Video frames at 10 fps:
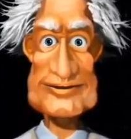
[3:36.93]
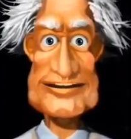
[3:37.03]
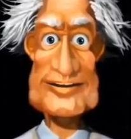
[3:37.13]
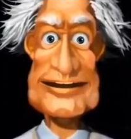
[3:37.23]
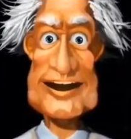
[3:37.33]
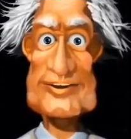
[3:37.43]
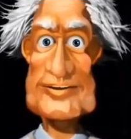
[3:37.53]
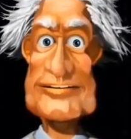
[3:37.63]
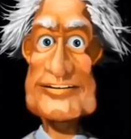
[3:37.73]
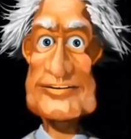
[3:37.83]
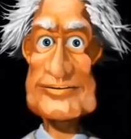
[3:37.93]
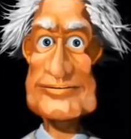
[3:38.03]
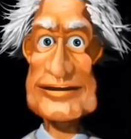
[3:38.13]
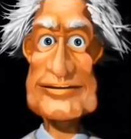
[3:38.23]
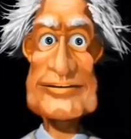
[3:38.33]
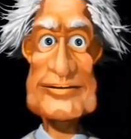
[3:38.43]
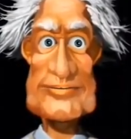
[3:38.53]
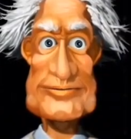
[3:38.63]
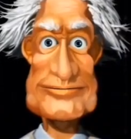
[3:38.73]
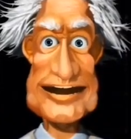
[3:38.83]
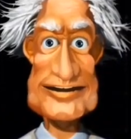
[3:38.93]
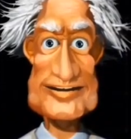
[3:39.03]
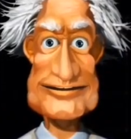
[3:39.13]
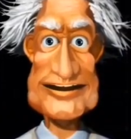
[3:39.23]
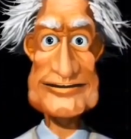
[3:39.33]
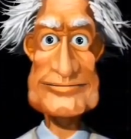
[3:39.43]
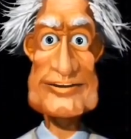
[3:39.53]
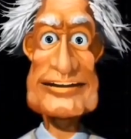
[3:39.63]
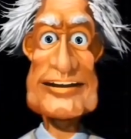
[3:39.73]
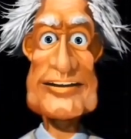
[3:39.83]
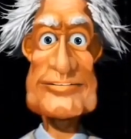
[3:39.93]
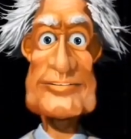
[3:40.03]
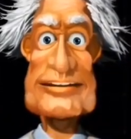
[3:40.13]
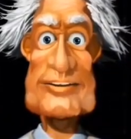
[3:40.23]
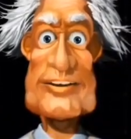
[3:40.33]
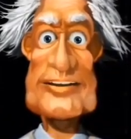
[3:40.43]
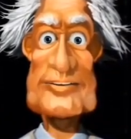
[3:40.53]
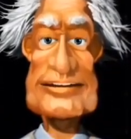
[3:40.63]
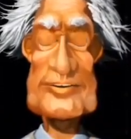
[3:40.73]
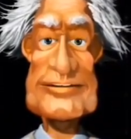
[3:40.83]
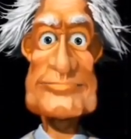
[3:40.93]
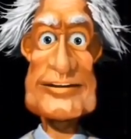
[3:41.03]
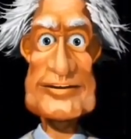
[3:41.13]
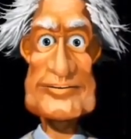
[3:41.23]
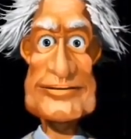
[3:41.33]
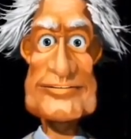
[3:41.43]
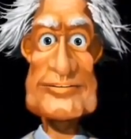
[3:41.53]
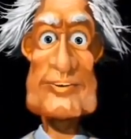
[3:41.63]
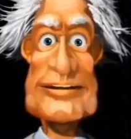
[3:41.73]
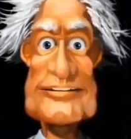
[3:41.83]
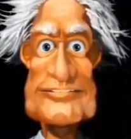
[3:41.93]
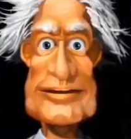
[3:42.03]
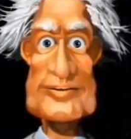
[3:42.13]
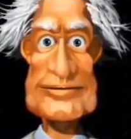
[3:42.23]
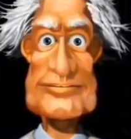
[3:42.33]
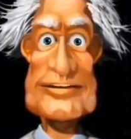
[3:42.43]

The performance curve will be different for each pump, and some will suit our system needs better than others.